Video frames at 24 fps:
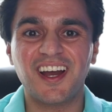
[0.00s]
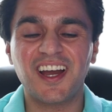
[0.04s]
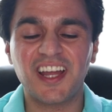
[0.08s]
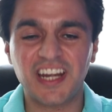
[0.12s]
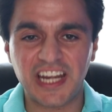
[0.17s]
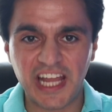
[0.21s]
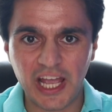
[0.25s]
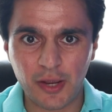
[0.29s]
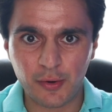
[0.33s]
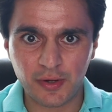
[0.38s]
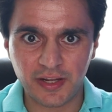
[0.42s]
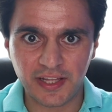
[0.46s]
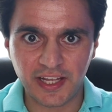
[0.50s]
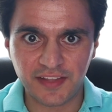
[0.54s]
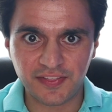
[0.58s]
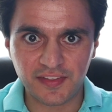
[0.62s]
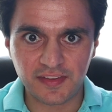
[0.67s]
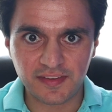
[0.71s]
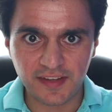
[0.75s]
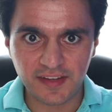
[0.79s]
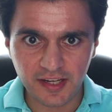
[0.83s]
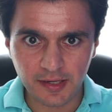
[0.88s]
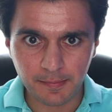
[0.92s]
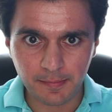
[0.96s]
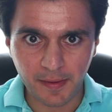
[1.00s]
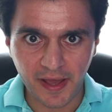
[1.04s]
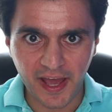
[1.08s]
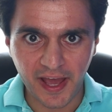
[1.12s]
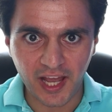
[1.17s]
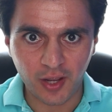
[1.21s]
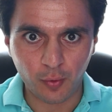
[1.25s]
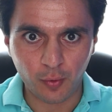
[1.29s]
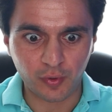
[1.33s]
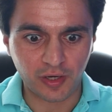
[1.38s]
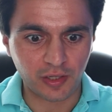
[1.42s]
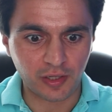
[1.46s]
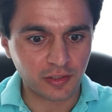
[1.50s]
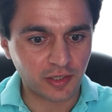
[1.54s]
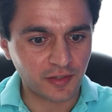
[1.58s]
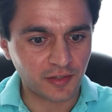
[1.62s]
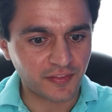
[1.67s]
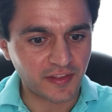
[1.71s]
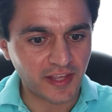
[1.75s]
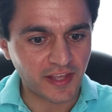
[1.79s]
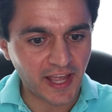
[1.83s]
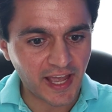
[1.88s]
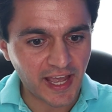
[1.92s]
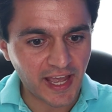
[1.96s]
And now when I get the data back, when I look
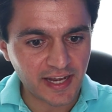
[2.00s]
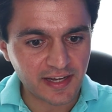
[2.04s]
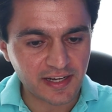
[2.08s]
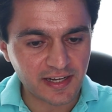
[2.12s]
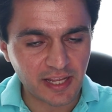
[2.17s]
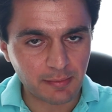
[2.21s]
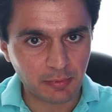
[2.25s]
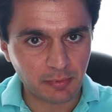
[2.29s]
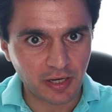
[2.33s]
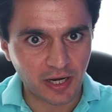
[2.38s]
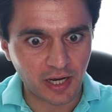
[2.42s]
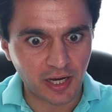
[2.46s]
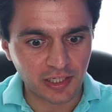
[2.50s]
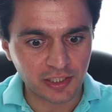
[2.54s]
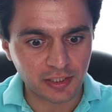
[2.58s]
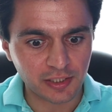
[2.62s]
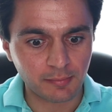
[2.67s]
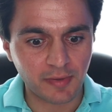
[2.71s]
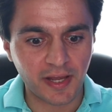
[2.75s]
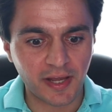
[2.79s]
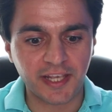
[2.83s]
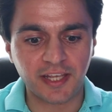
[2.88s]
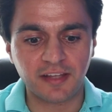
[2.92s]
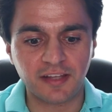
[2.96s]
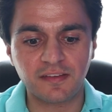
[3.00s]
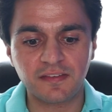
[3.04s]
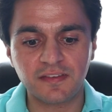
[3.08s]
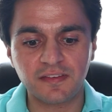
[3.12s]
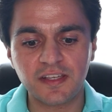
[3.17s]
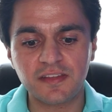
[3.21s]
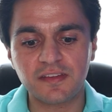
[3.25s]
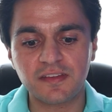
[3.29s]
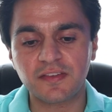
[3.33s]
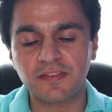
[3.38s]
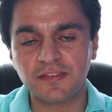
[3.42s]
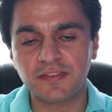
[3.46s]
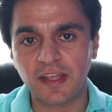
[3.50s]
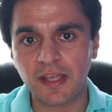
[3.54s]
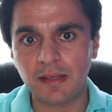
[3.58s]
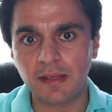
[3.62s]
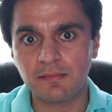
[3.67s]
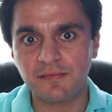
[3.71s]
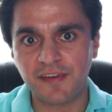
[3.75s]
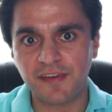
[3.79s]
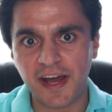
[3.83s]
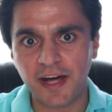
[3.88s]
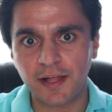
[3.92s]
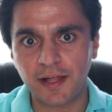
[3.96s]
at the ad name column, I can see the
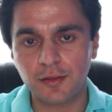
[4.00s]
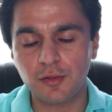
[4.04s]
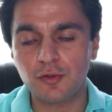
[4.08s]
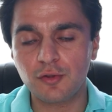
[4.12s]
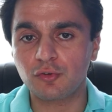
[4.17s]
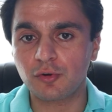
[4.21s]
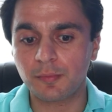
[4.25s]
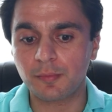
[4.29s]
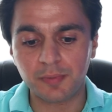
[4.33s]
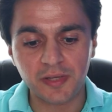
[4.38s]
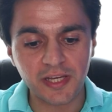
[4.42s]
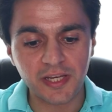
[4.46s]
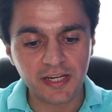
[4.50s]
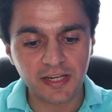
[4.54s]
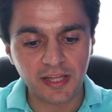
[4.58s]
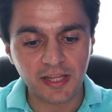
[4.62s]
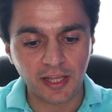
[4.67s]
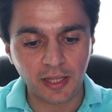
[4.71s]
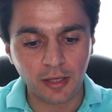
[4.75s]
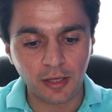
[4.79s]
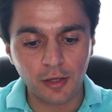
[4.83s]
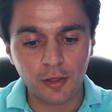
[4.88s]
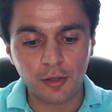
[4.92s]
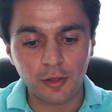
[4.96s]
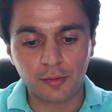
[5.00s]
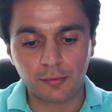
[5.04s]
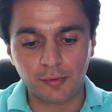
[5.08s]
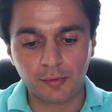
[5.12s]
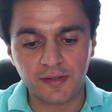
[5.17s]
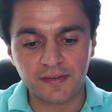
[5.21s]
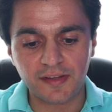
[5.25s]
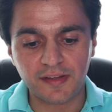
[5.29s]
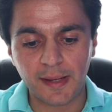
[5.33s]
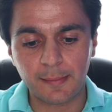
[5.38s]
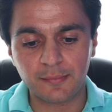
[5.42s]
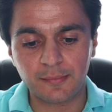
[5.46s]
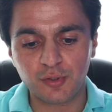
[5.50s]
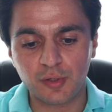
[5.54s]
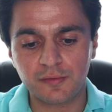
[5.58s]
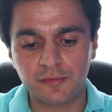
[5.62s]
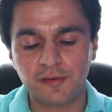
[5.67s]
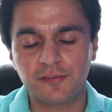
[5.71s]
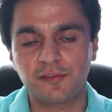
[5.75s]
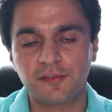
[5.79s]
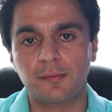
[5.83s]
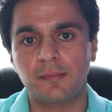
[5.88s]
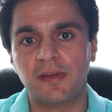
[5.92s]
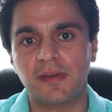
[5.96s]
same value repeating 3 times
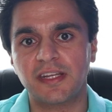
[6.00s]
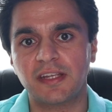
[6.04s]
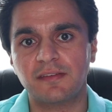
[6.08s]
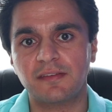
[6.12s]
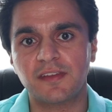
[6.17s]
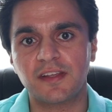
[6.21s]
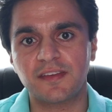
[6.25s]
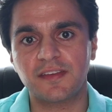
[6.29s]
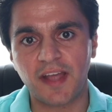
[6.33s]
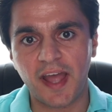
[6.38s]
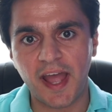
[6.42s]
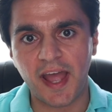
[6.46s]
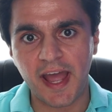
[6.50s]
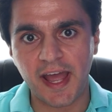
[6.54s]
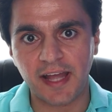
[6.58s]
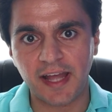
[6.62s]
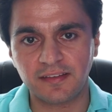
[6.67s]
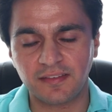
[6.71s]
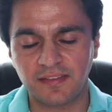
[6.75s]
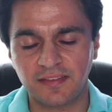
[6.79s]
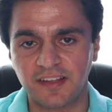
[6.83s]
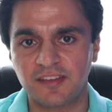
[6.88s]
over for many of these ads.